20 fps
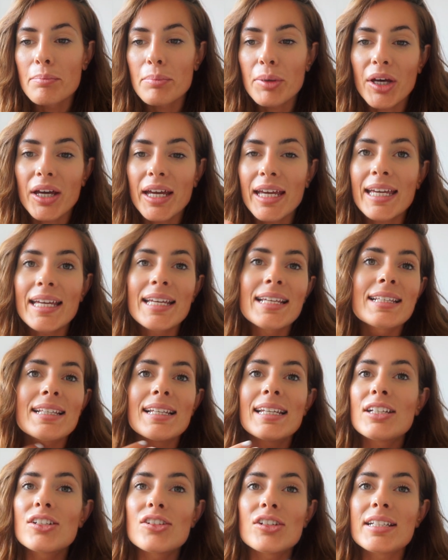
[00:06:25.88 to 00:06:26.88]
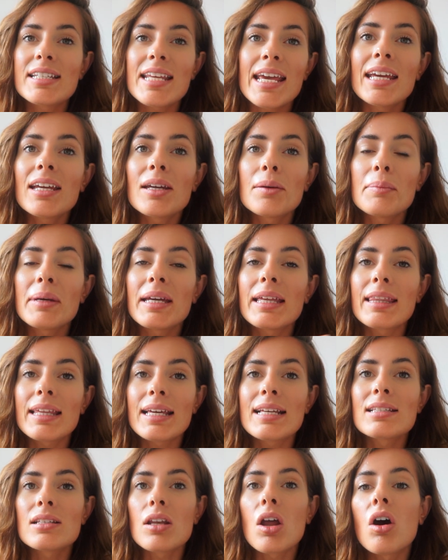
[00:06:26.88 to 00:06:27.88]
But it has literally taken me
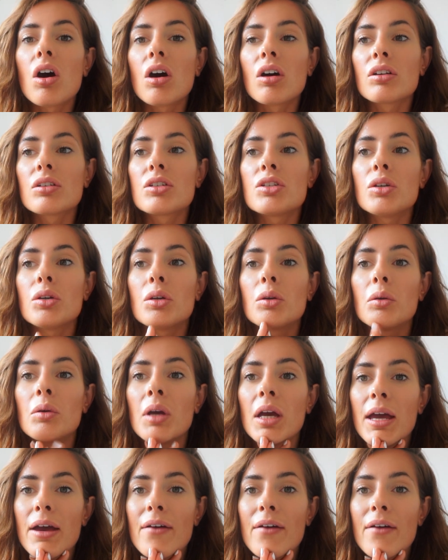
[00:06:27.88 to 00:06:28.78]
this long to